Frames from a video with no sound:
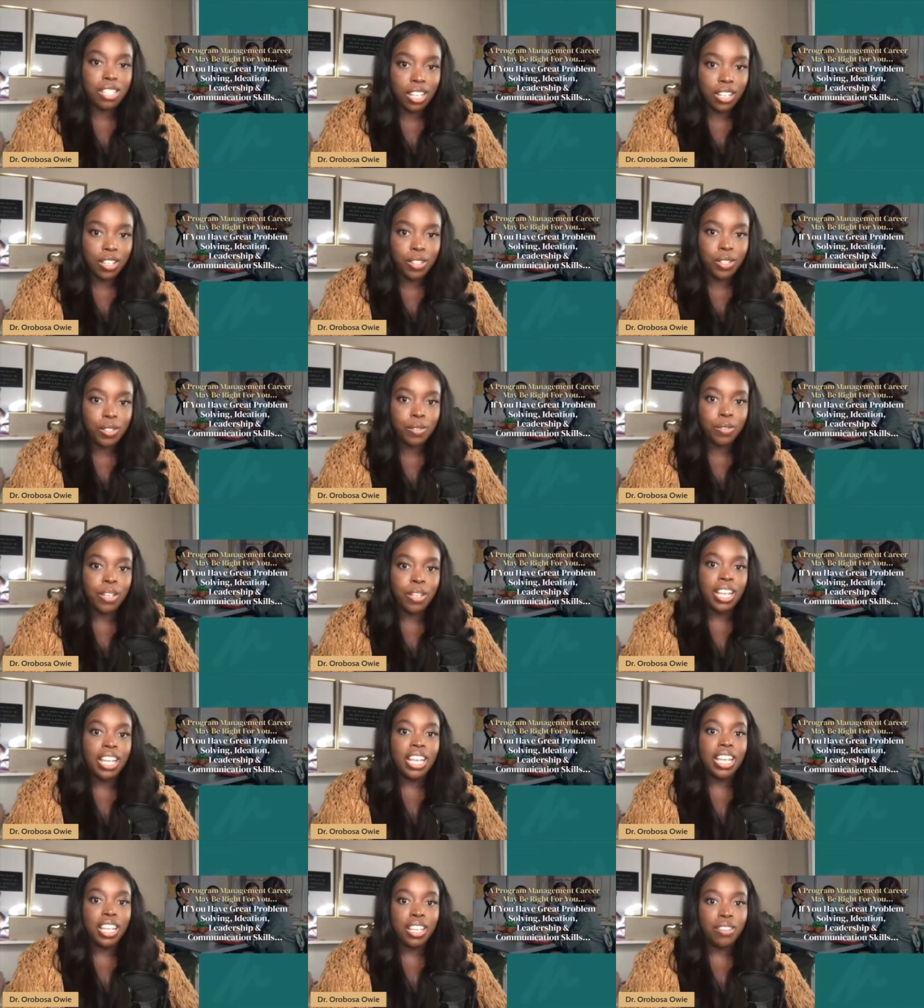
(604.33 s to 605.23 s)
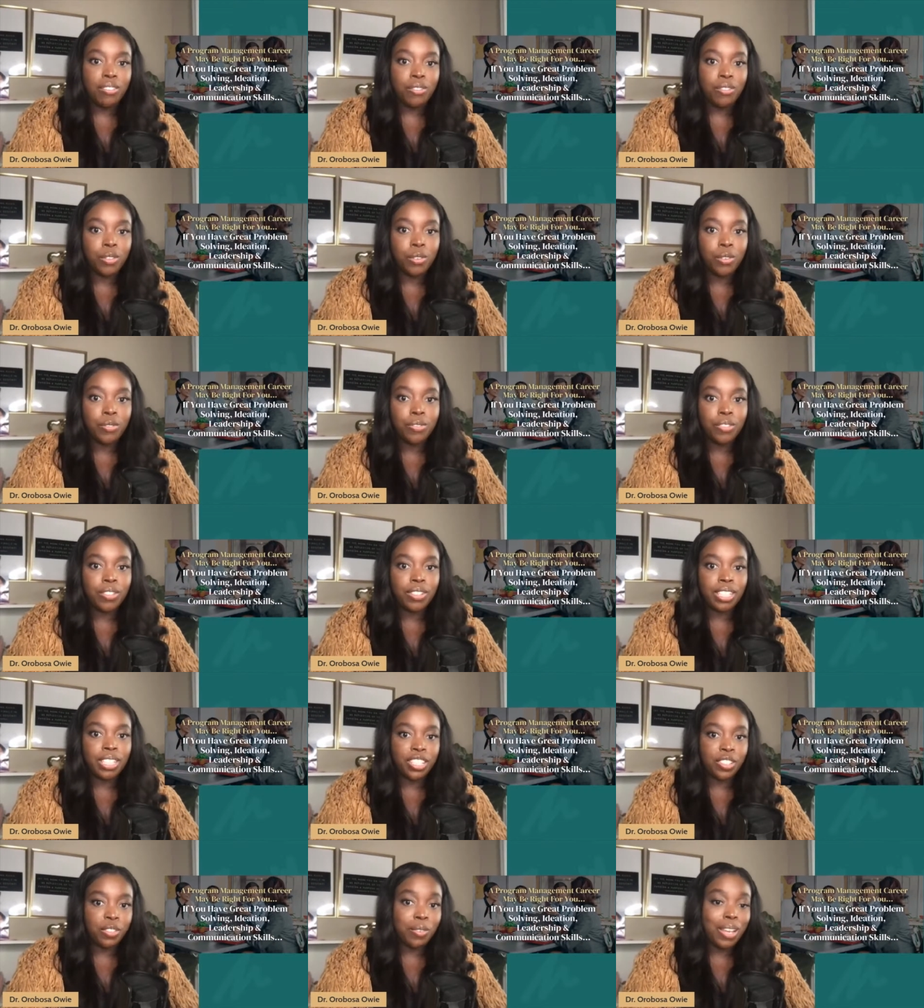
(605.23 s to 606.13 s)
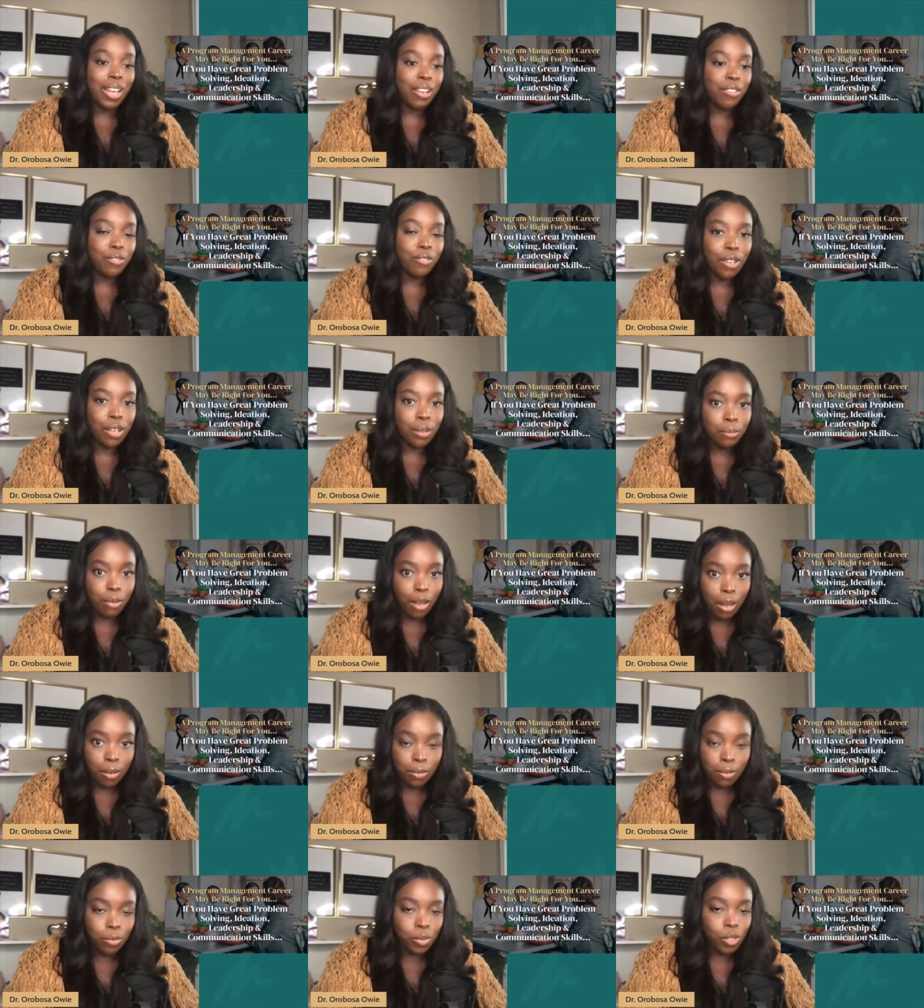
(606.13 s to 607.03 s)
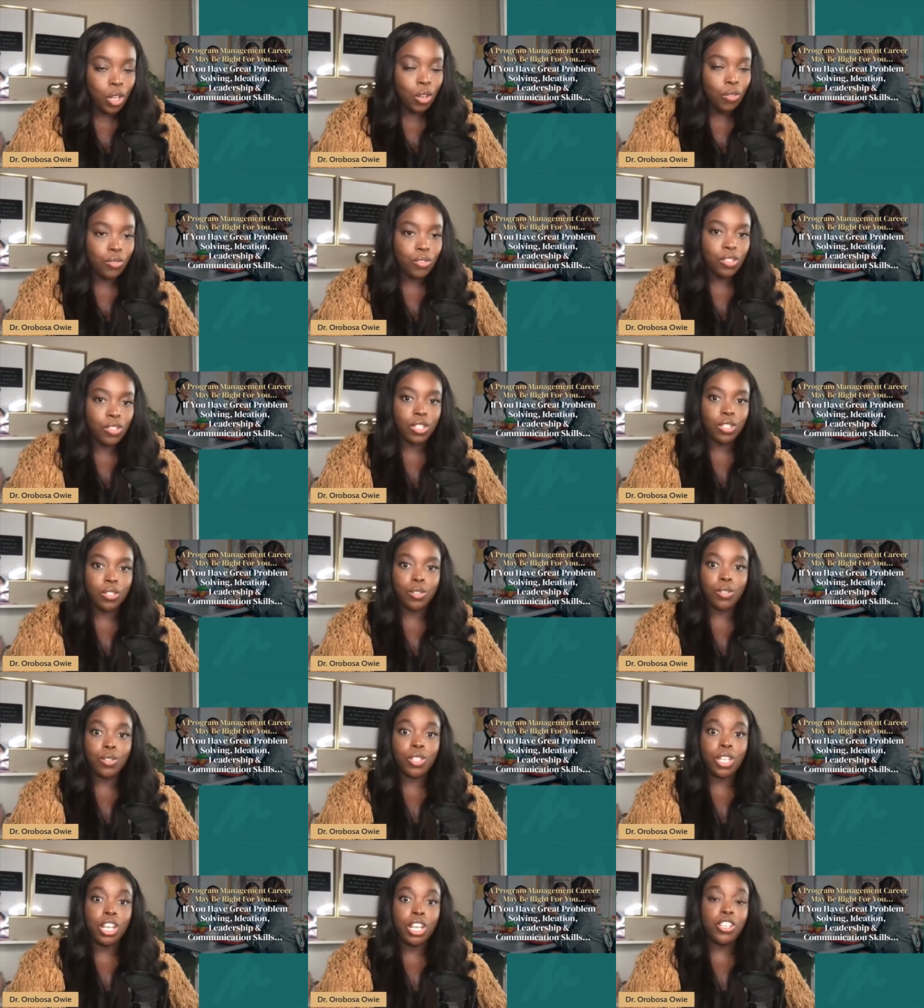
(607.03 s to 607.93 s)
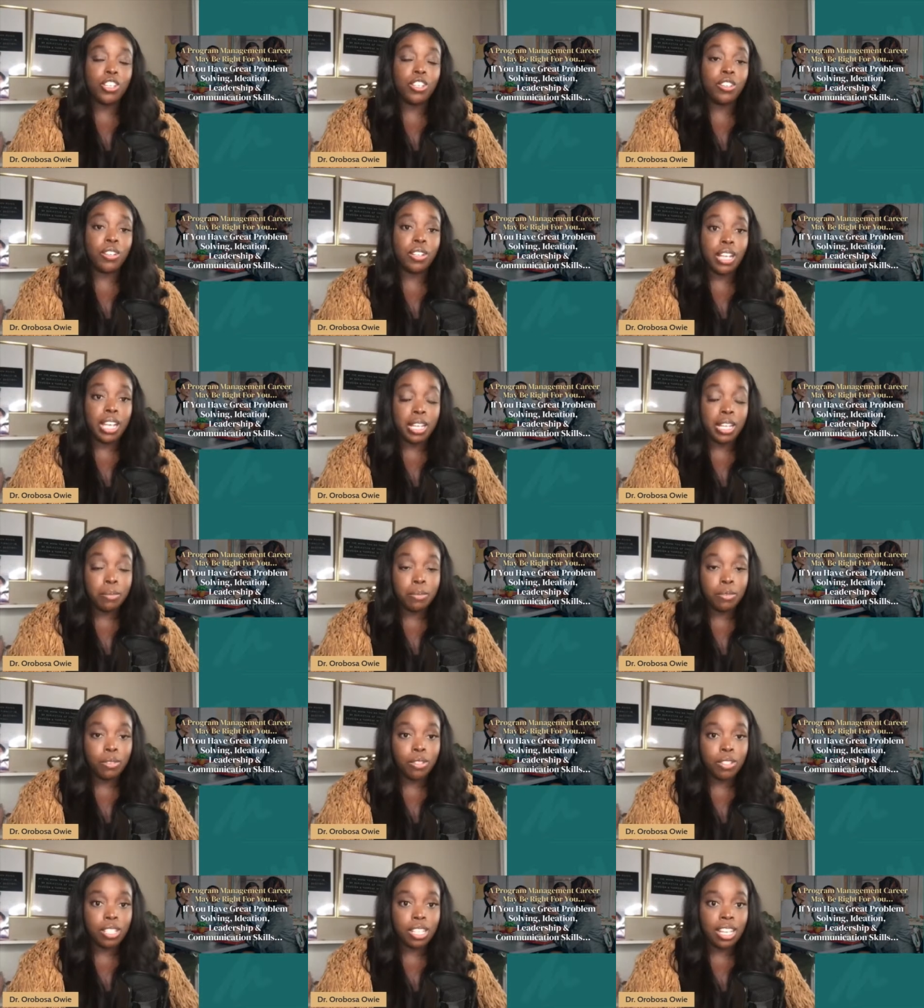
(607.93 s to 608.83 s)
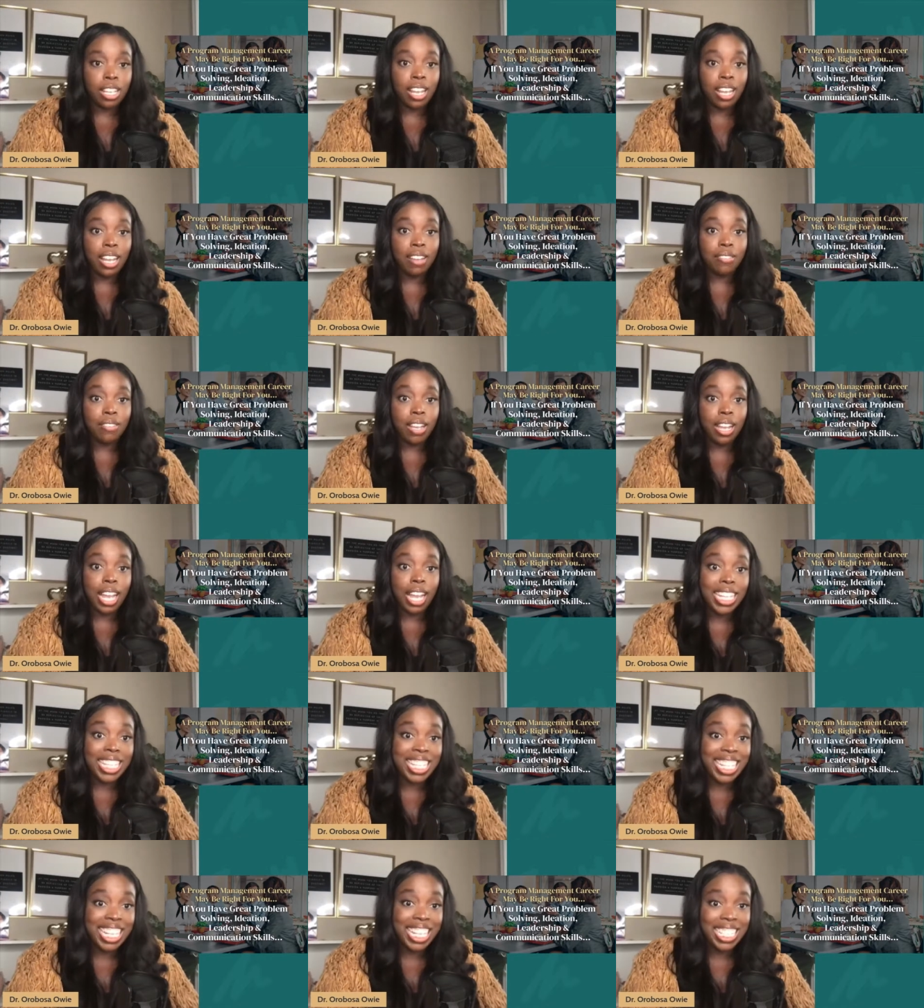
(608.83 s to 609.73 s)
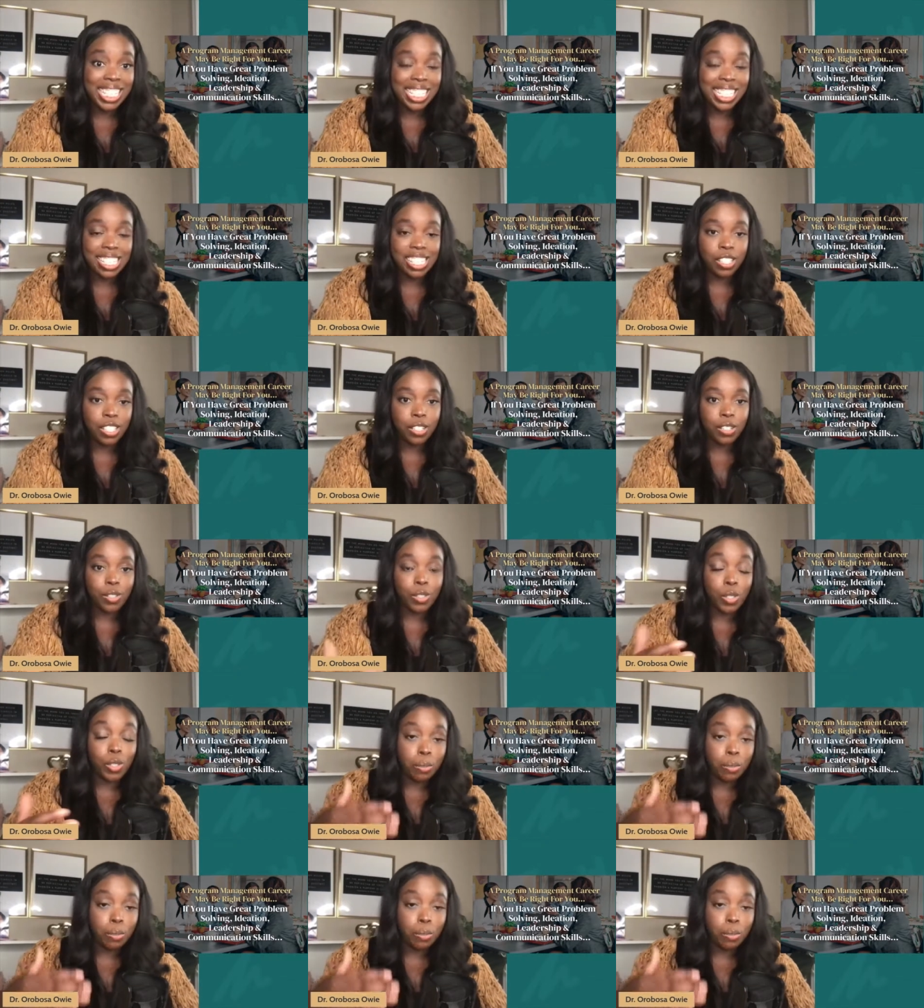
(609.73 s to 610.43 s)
tell you, if you feel like you have great problem solving skills, you're able to have ideation skills.